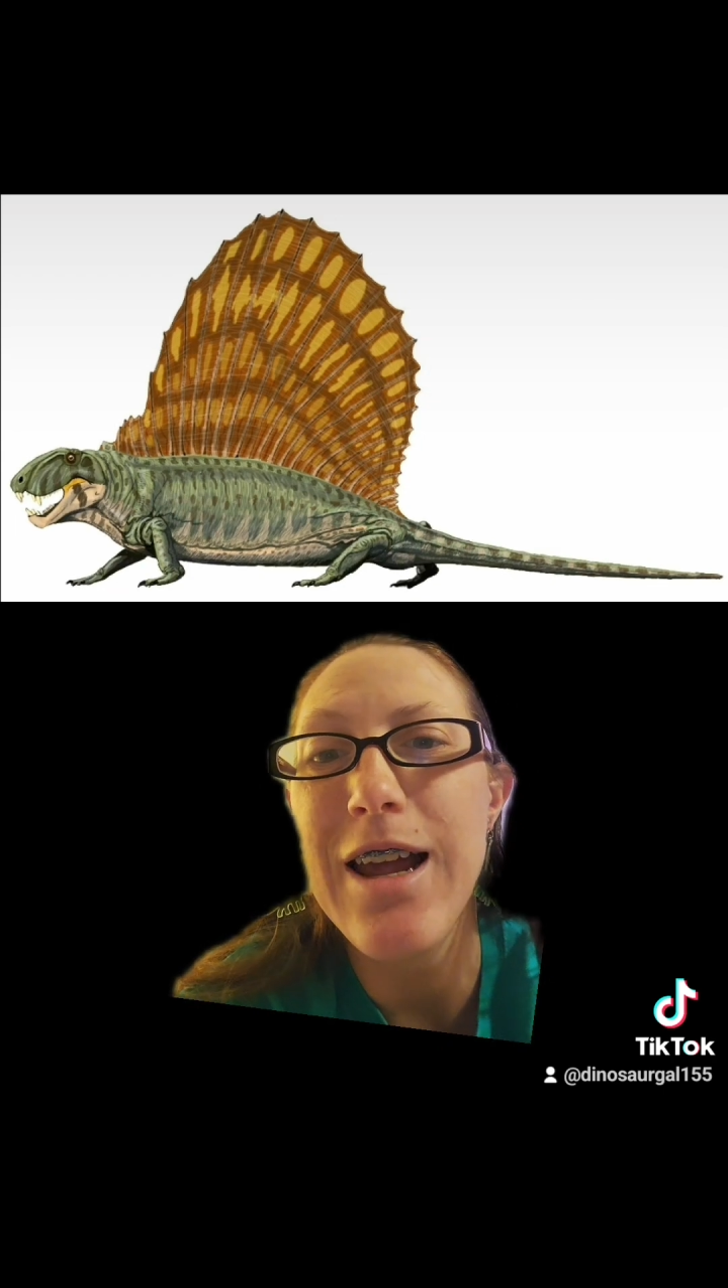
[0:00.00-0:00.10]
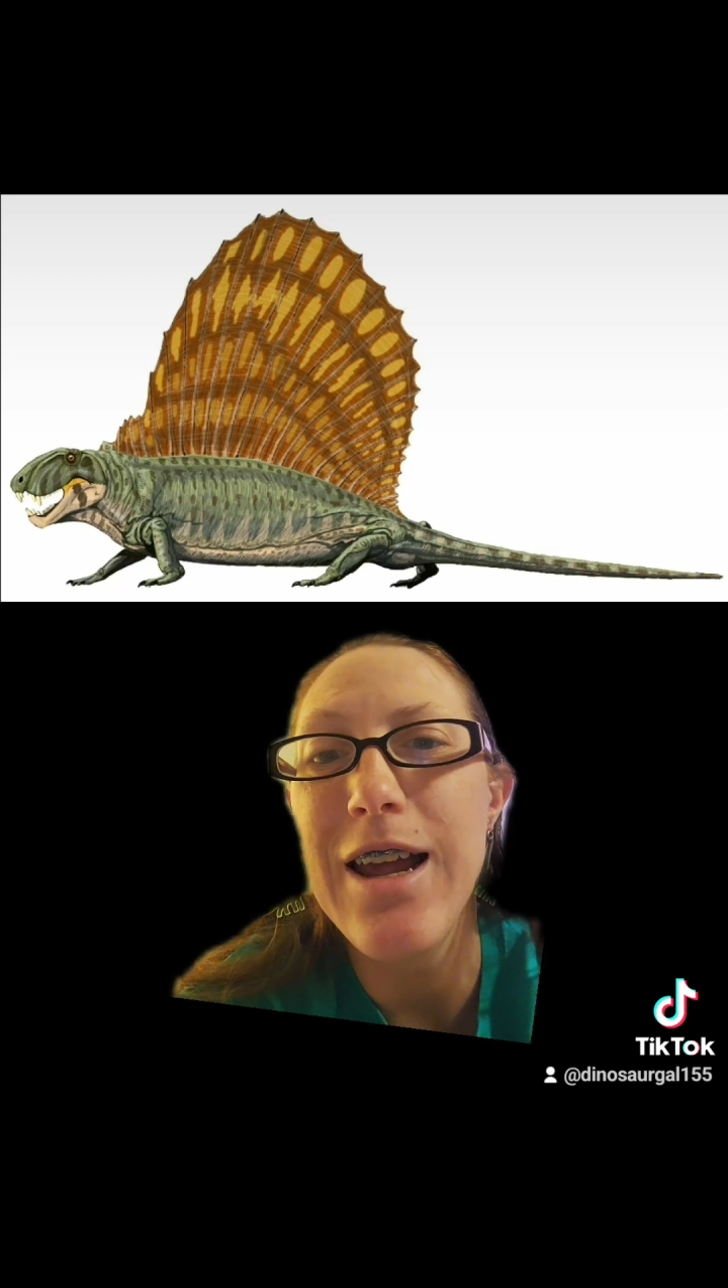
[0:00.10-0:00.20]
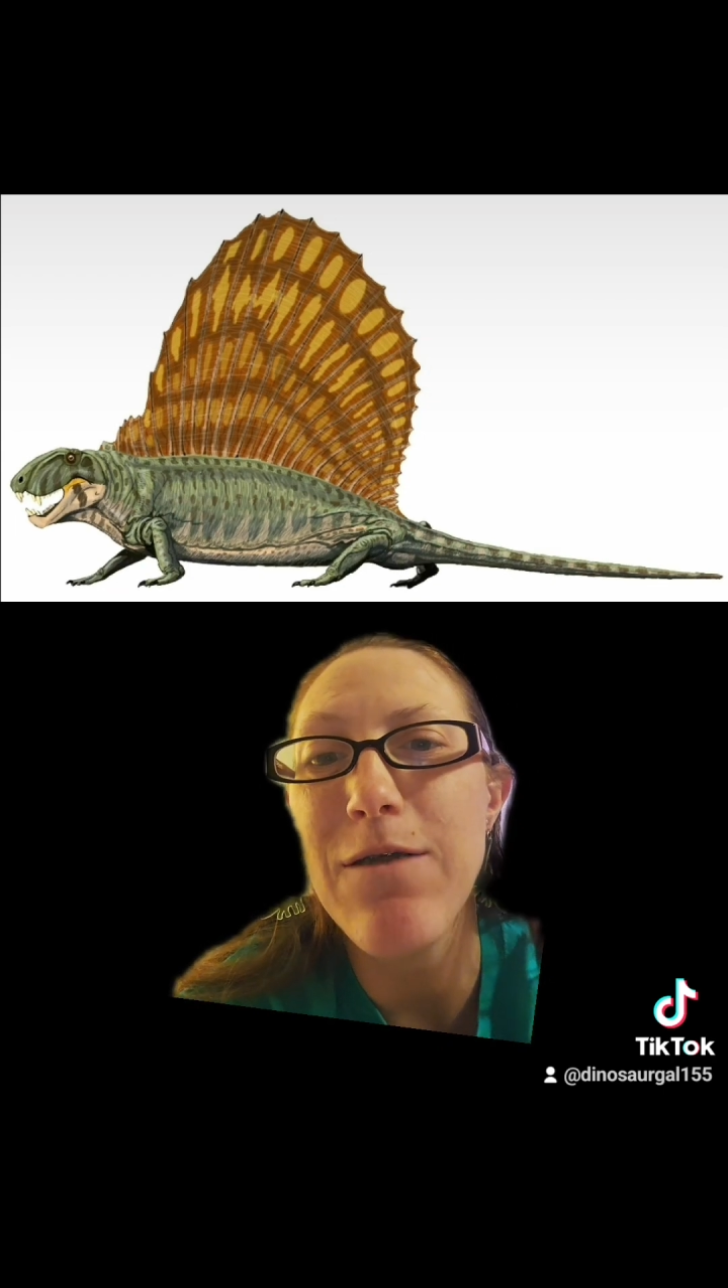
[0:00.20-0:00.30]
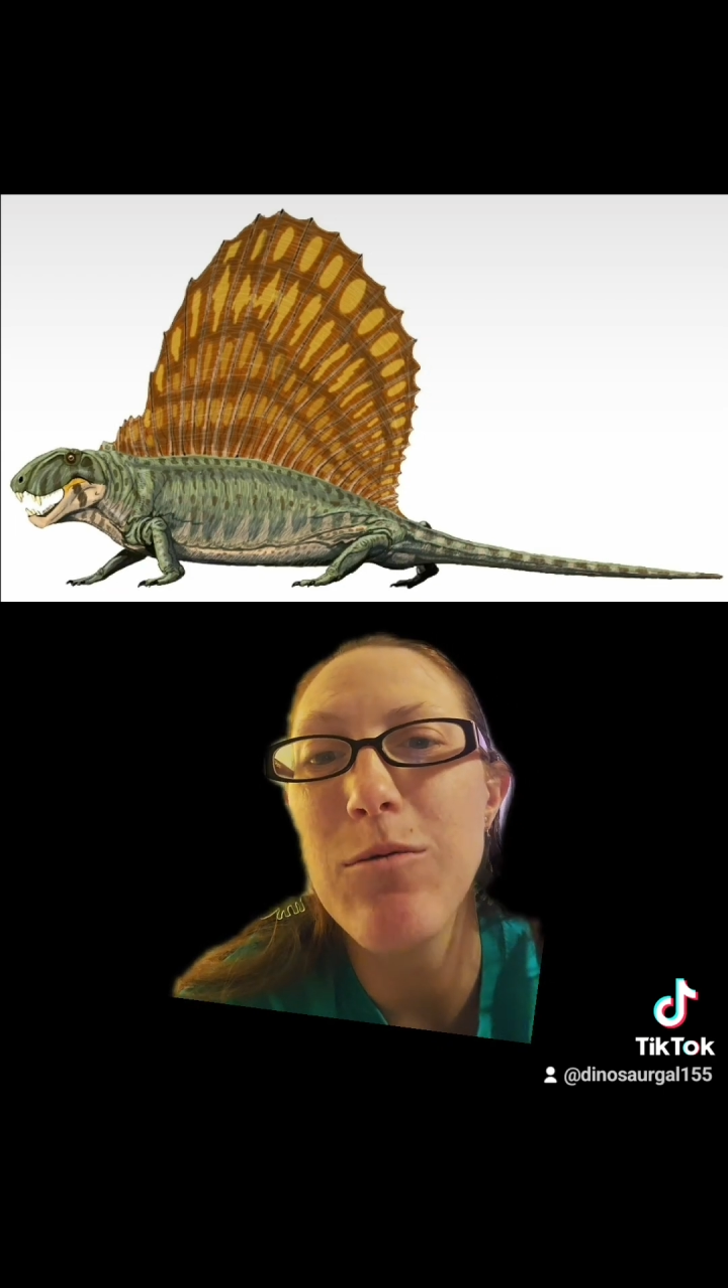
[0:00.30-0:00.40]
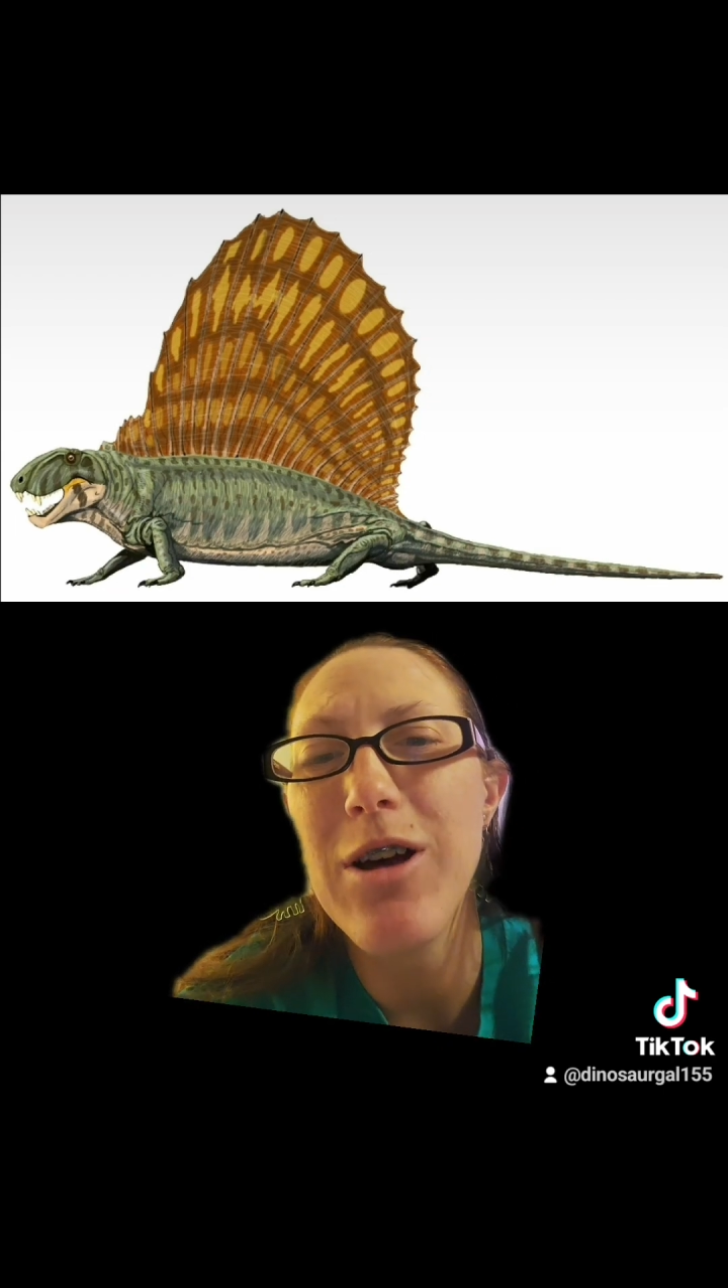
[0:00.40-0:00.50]

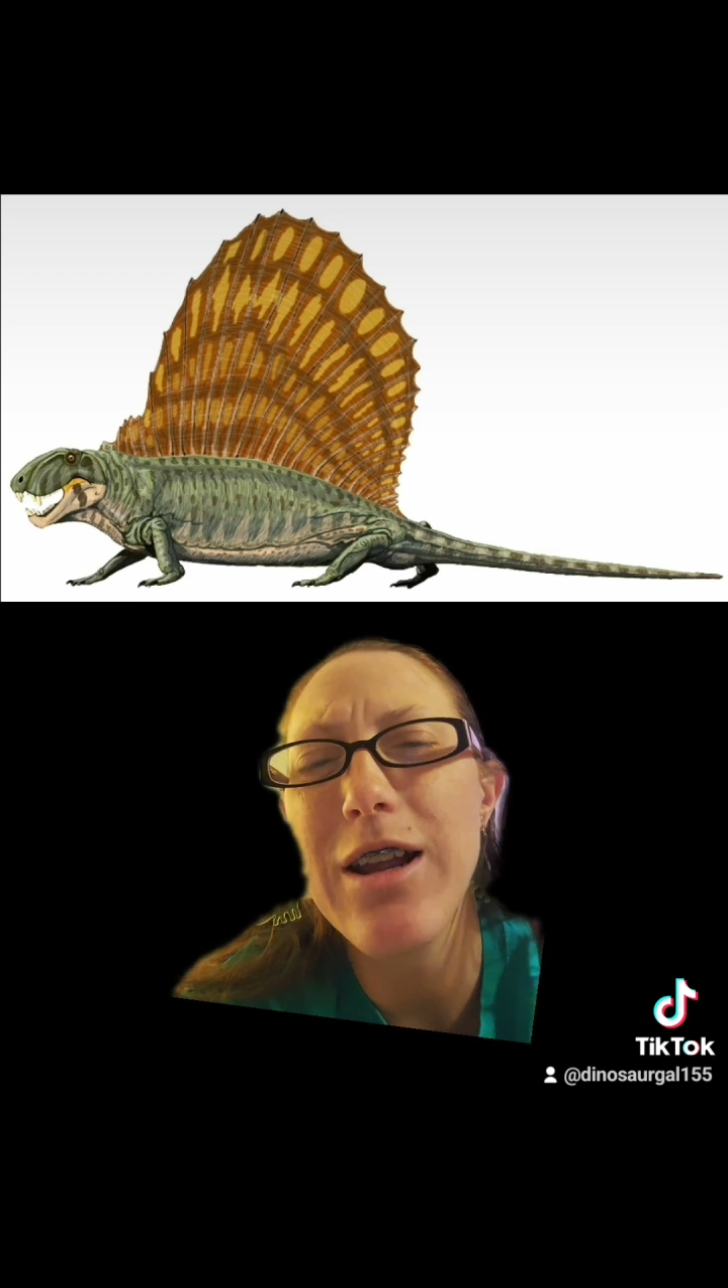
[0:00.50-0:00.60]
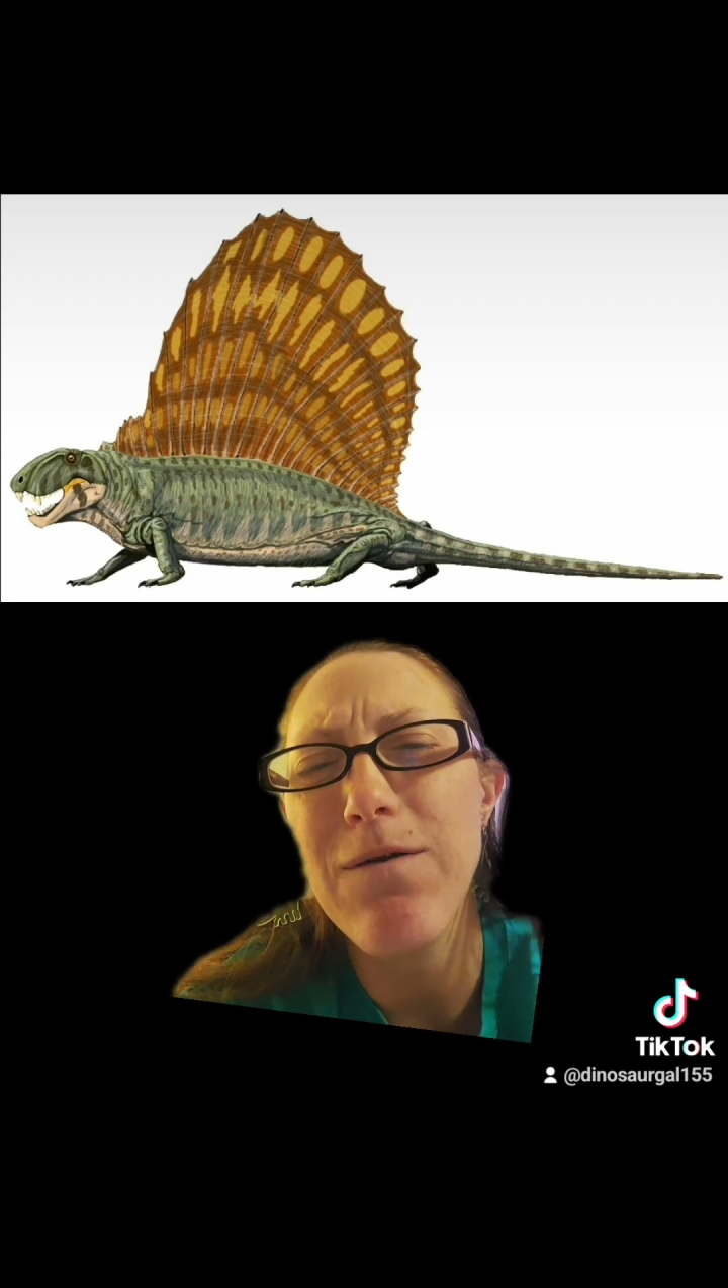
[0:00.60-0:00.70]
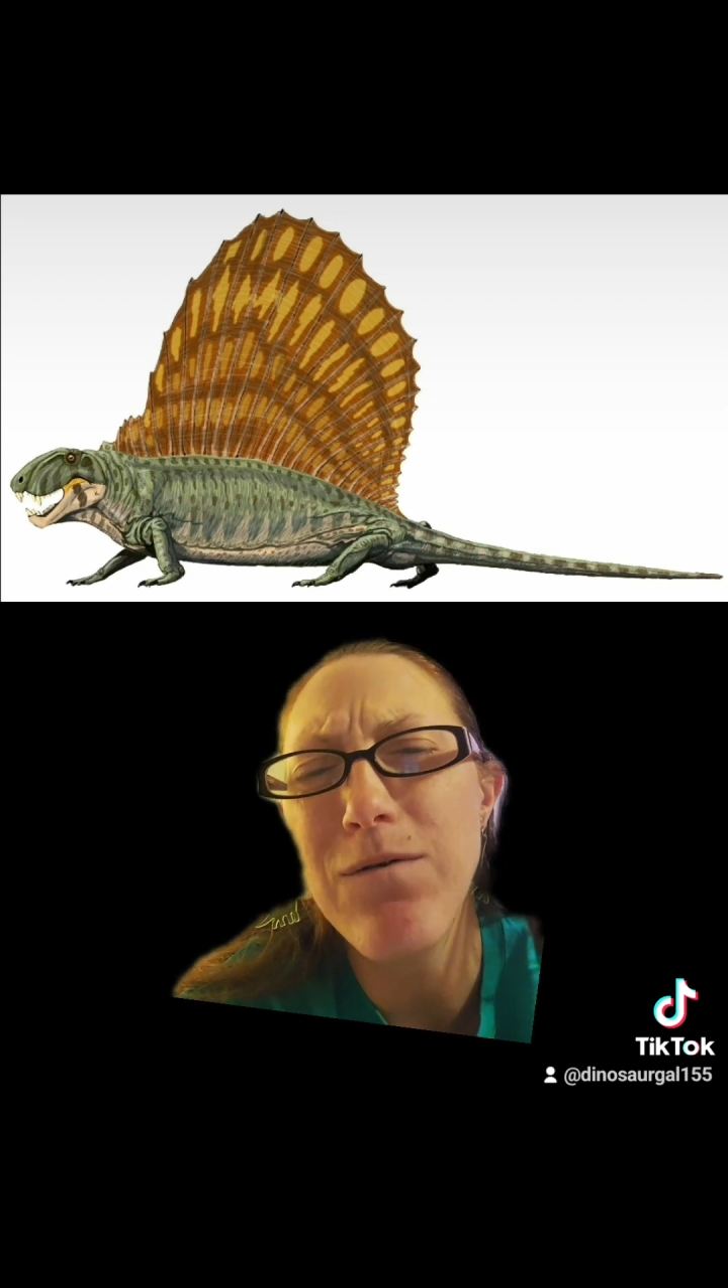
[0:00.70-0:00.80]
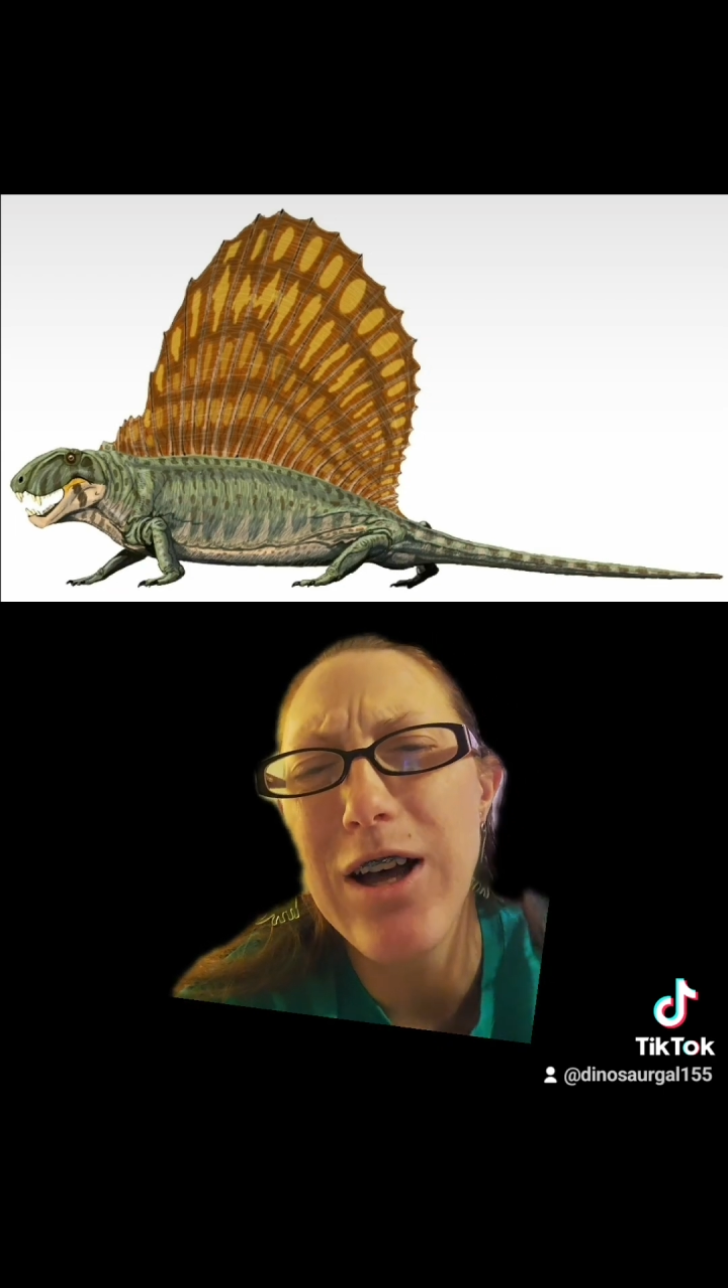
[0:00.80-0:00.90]
day, everybody.